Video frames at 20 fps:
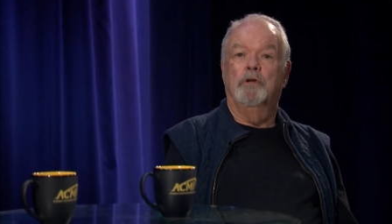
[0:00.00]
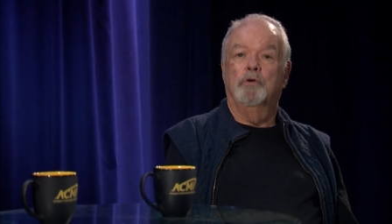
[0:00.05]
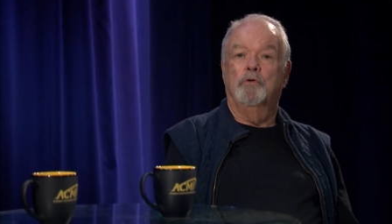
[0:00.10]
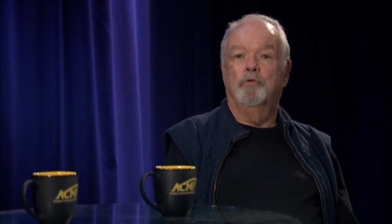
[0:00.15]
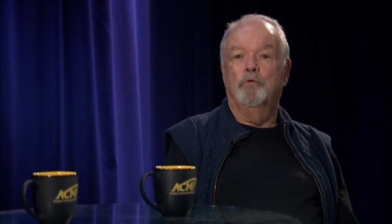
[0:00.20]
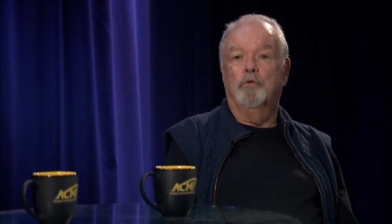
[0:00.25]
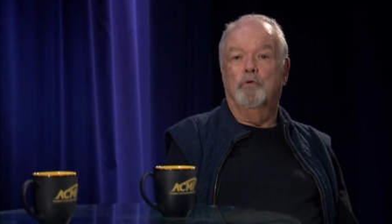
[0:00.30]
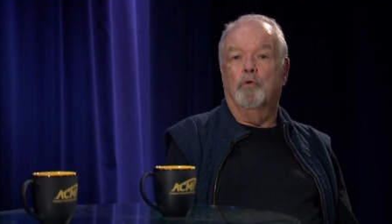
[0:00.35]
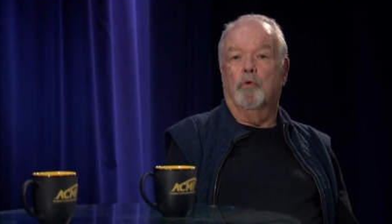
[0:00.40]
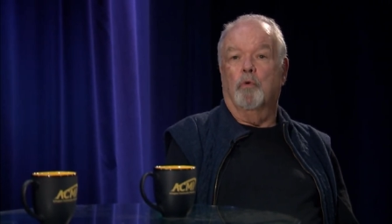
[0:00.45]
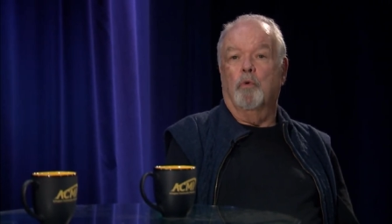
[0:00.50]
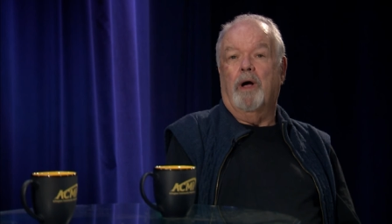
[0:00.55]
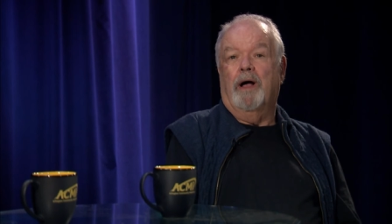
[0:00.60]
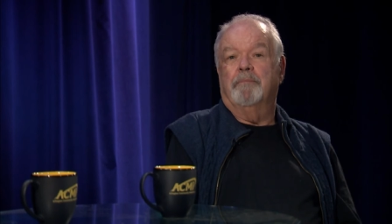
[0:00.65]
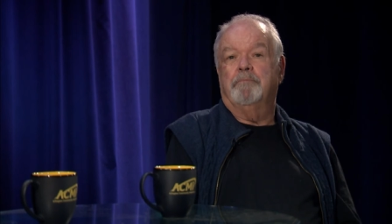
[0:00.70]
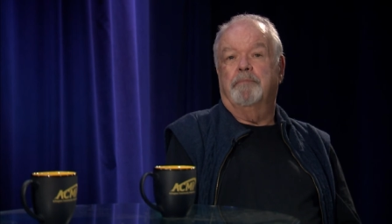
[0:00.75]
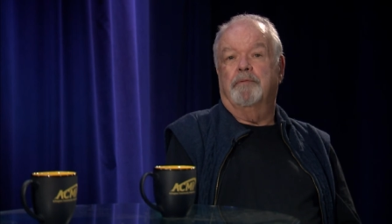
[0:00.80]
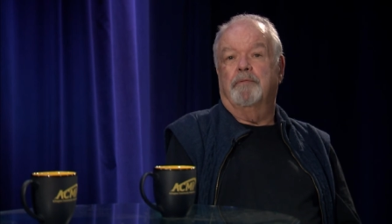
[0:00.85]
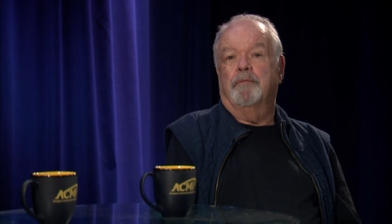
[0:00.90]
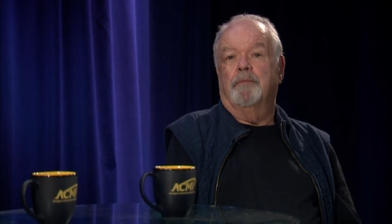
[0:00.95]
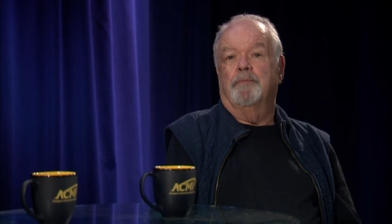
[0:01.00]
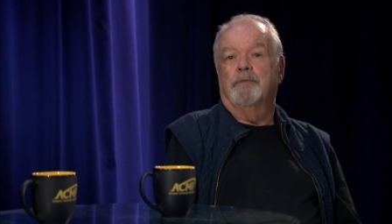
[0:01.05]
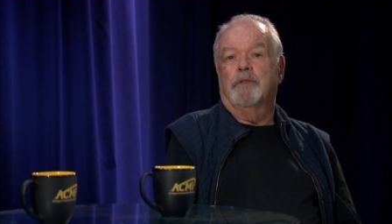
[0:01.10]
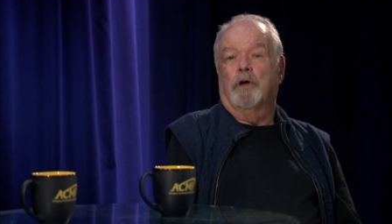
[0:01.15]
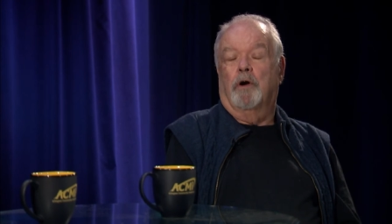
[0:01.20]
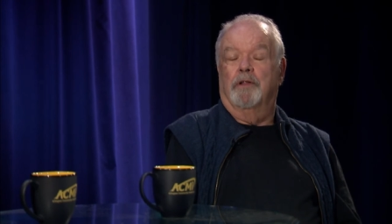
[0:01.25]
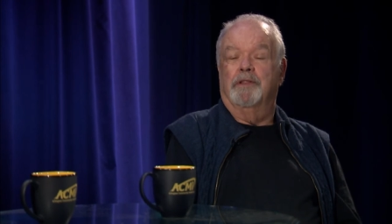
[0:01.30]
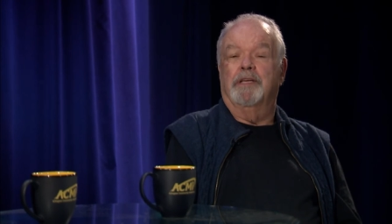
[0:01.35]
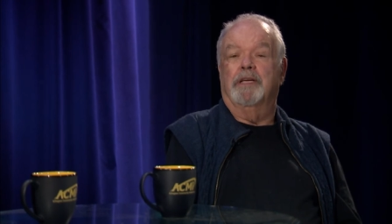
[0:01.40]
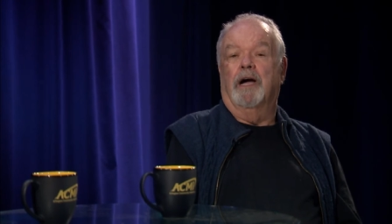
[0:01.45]
who grew up
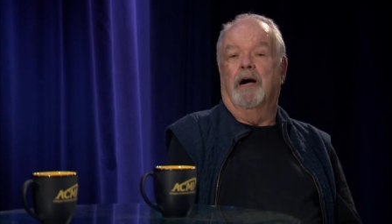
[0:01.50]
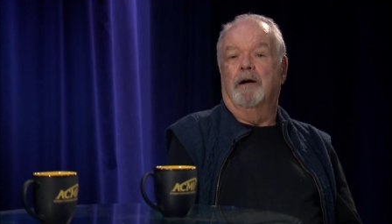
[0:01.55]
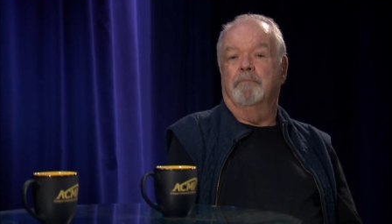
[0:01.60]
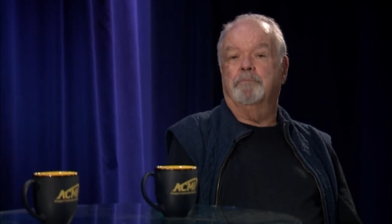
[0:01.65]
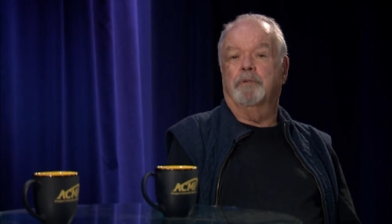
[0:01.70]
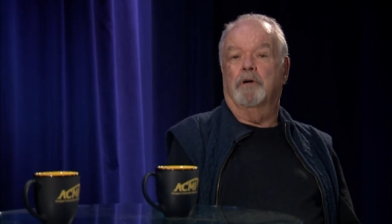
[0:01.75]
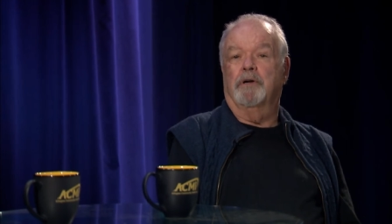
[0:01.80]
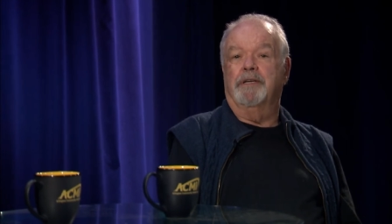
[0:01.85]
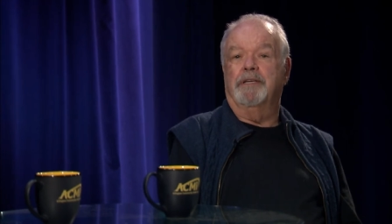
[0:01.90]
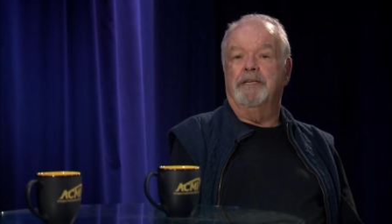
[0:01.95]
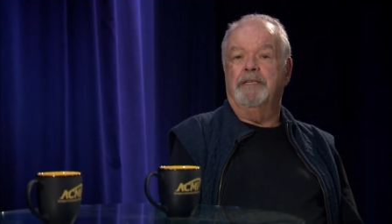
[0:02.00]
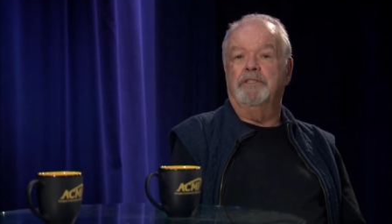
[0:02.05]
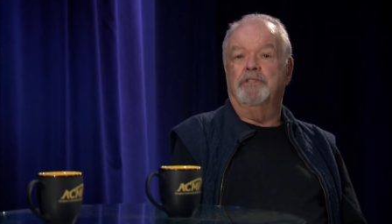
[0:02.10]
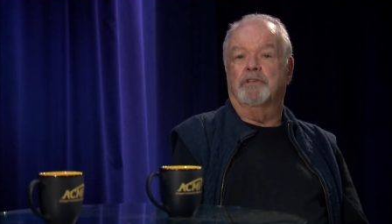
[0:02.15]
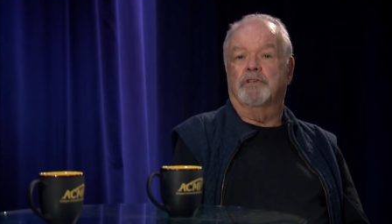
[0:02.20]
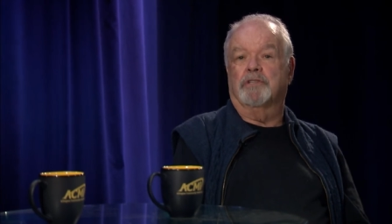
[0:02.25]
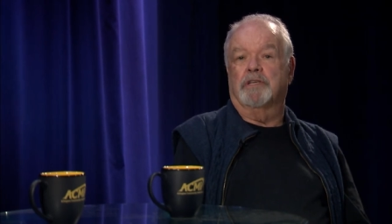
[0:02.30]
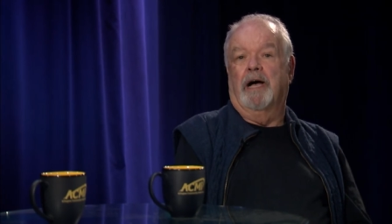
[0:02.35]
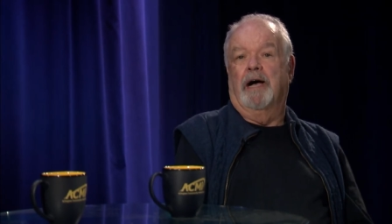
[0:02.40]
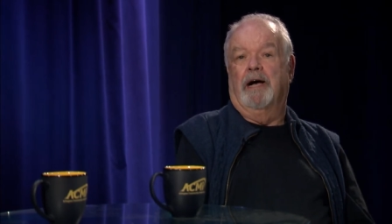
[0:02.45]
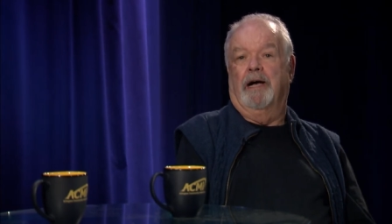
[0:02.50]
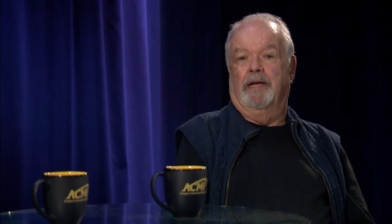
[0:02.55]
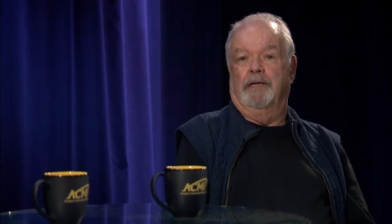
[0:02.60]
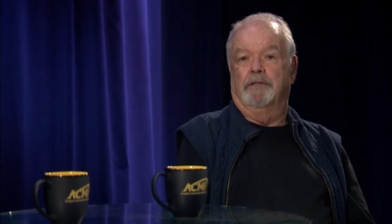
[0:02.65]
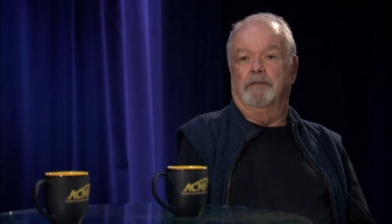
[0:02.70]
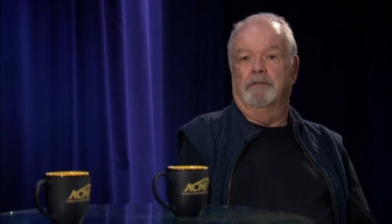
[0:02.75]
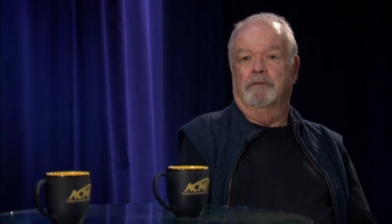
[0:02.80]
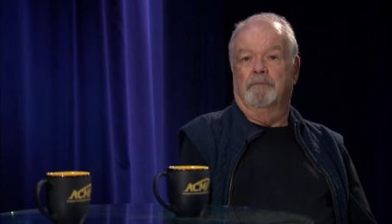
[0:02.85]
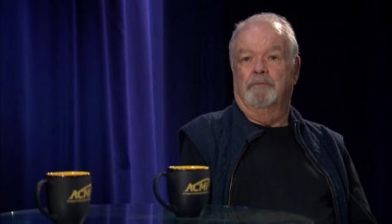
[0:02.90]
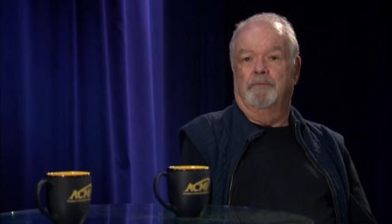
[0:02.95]
on the Upper East
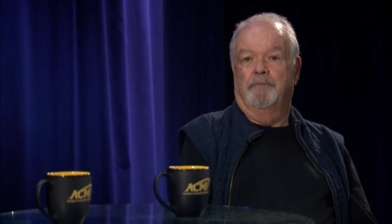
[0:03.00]
Side.